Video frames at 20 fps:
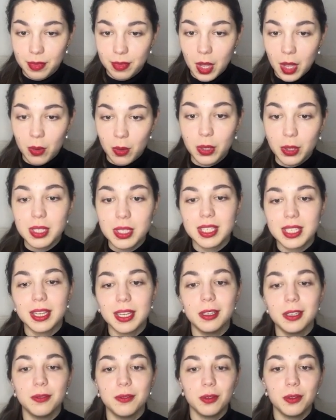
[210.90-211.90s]
We noticed a
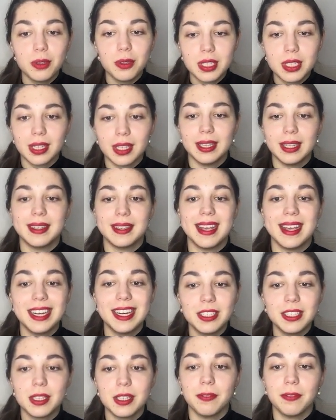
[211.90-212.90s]
reversal and
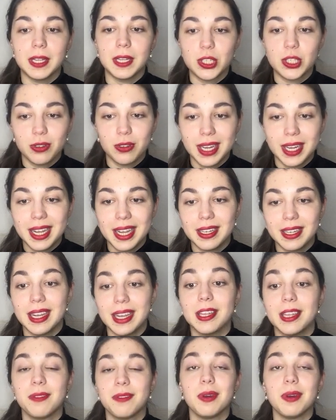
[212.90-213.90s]
entered the trade
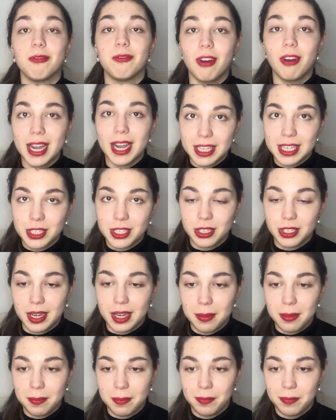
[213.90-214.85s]
at the right time.